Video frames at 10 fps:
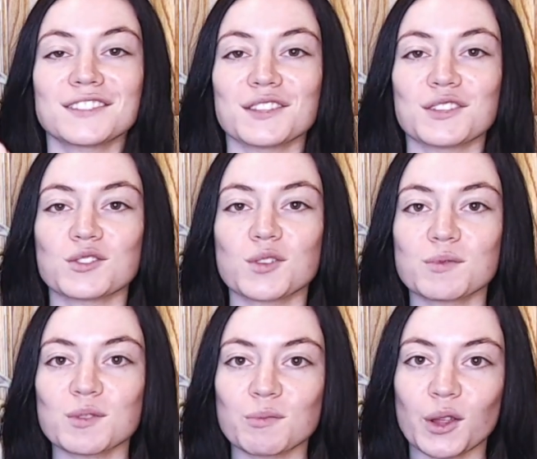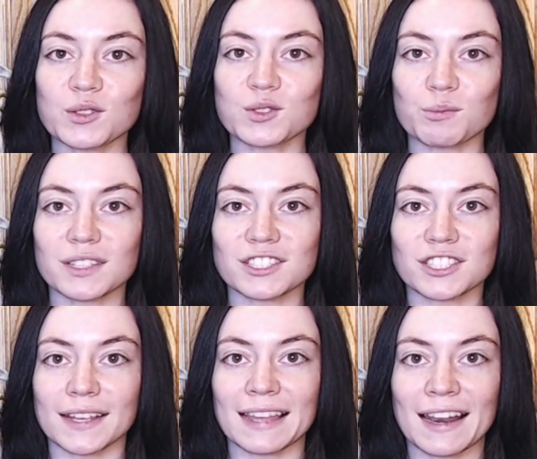in the description below, so please
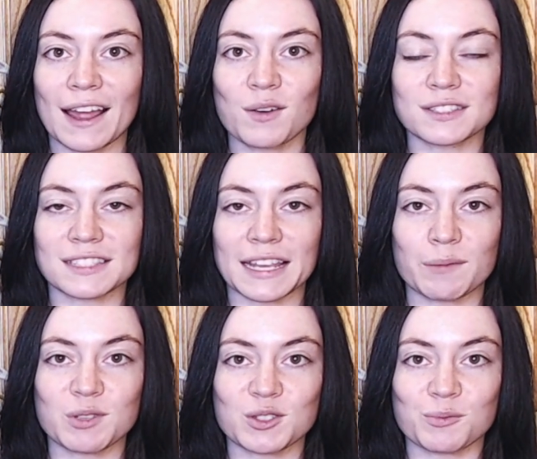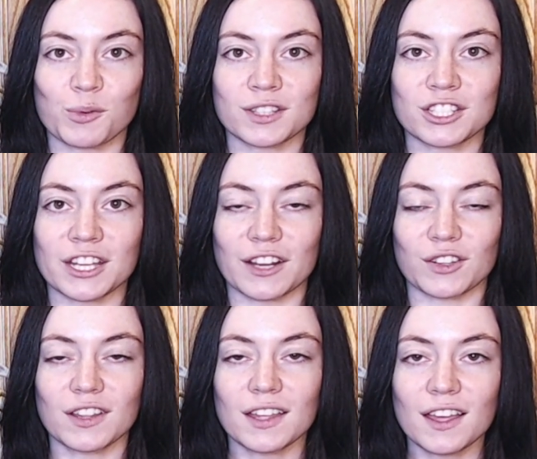check that out and sign up to support the
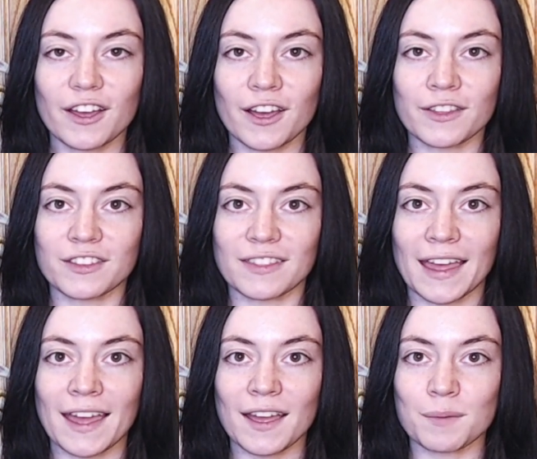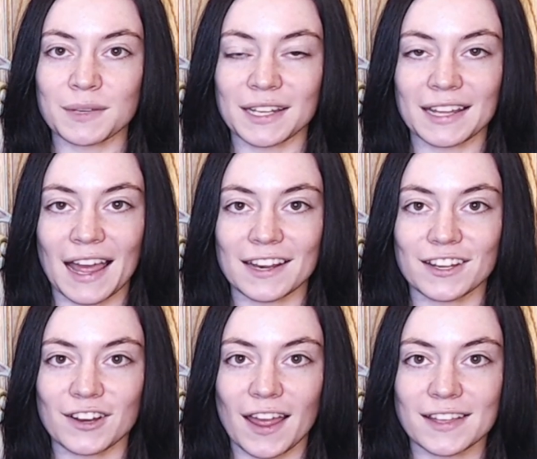channel. Other than that, I'm going to get out of
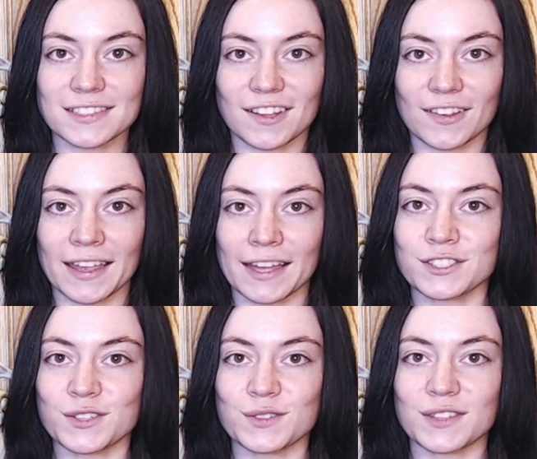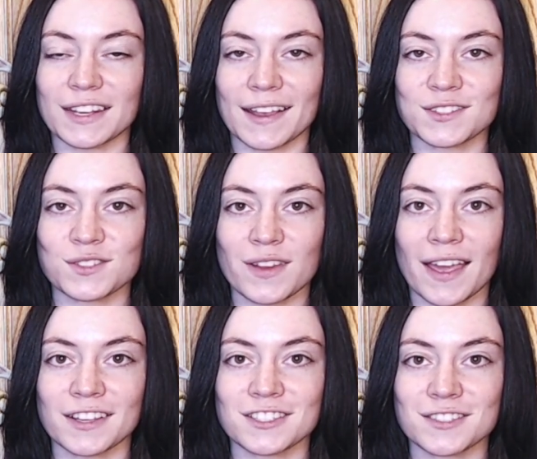here, guys, and I'll catch you in the next
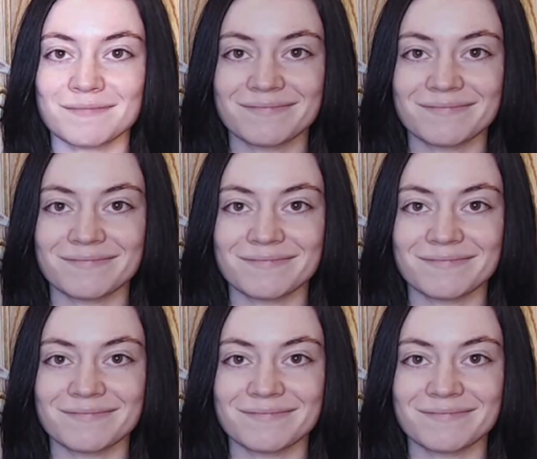reaction.